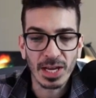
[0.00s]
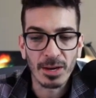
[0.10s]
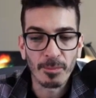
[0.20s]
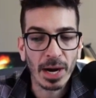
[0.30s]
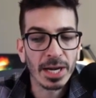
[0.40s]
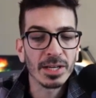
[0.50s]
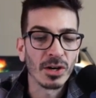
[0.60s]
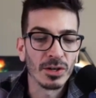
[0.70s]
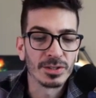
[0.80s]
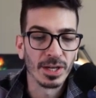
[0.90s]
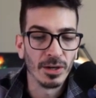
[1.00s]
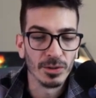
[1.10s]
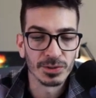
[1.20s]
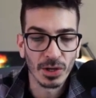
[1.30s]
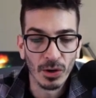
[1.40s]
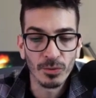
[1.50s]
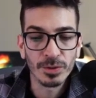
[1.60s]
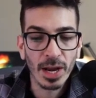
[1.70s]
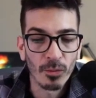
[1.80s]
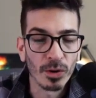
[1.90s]
and mining cartels own the
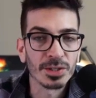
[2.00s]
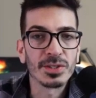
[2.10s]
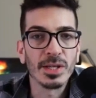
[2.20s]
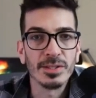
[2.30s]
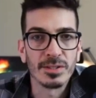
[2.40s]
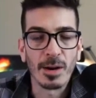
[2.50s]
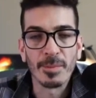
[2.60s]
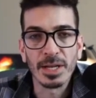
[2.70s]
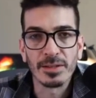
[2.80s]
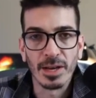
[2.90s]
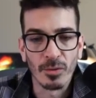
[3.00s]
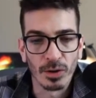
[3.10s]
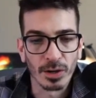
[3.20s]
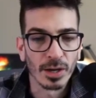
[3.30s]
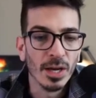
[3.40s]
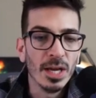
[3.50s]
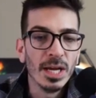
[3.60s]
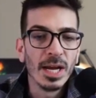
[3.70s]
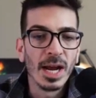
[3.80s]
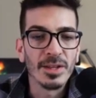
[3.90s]
networks and dominate the network.
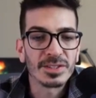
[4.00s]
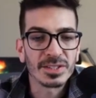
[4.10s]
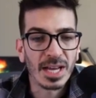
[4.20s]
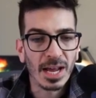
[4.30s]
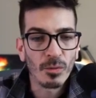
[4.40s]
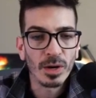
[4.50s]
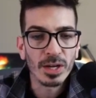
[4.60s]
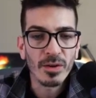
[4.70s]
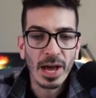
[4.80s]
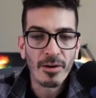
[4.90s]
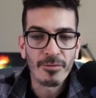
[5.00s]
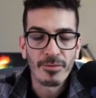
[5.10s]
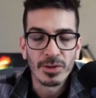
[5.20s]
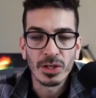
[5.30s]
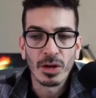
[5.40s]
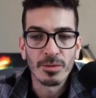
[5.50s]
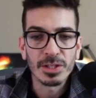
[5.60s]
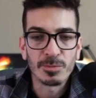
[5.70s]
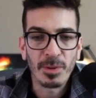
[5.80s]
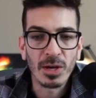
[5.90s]
And this is kind of where you have, you know, these big